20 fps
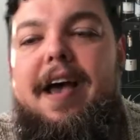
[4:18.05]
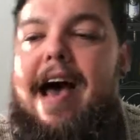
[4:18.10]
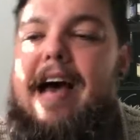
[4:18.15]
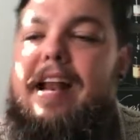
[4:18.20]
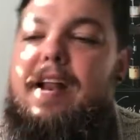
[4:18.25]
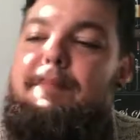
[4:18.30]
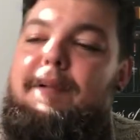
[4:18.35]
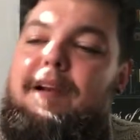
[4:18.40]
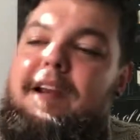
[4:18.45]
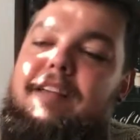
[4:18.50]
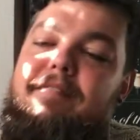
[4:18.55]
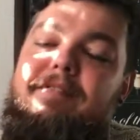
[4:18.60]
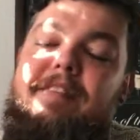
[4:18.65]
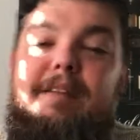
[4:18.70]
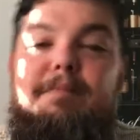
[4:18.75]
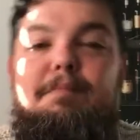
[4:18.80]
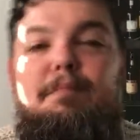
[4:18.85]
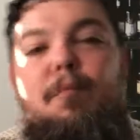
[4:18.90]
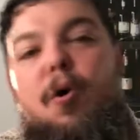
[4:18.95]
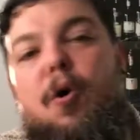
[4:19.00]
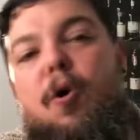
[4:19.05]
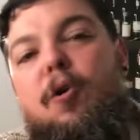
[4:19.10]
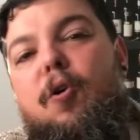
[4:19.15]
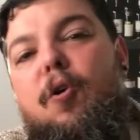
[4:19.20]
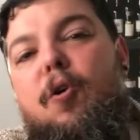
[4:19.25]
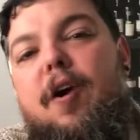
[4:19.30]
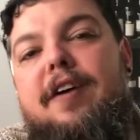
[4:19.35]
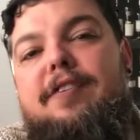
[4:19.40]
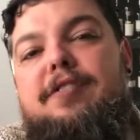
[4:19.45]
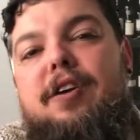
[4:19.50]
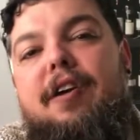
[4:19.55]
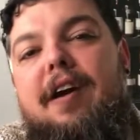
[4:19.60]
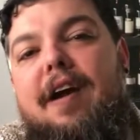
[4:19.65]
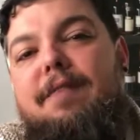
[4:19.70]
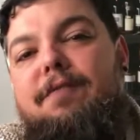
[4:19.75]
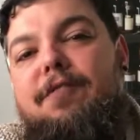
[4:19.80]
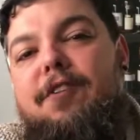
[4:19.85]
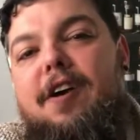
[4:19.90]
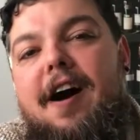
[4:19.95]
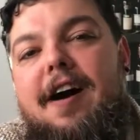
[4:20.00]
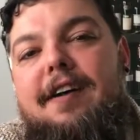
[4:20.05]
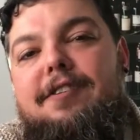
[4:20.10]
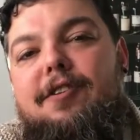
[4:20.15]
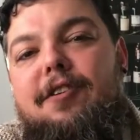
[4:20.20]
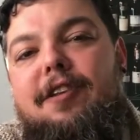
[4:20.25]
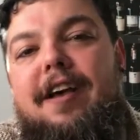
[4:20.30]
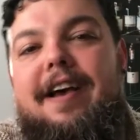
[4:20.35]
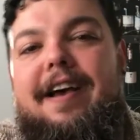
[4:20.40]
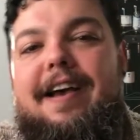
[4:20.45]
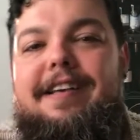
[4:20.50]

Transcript: and I believe that Merlot as a grape varietal